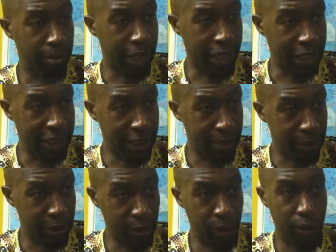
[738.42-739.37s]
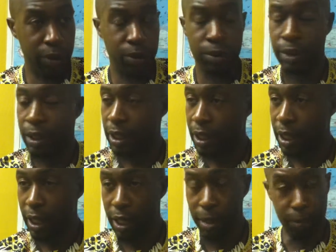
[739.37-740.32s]
like I said, Mutulu,
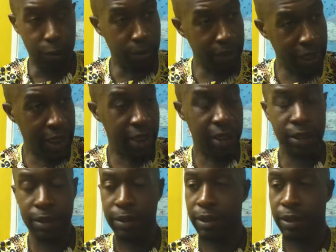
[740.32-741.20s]
Mumia,